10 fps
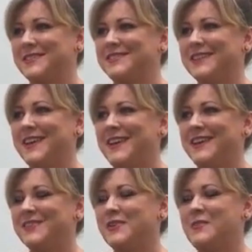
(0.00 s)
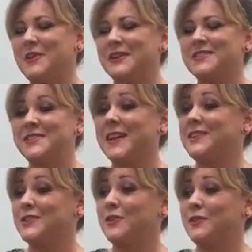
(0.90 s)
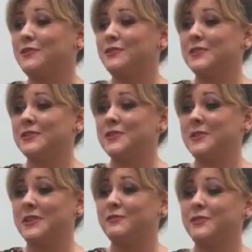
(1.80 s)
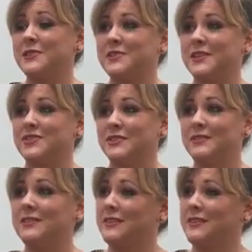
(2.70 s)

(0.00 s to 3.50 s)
And so I decided to go off to an info session,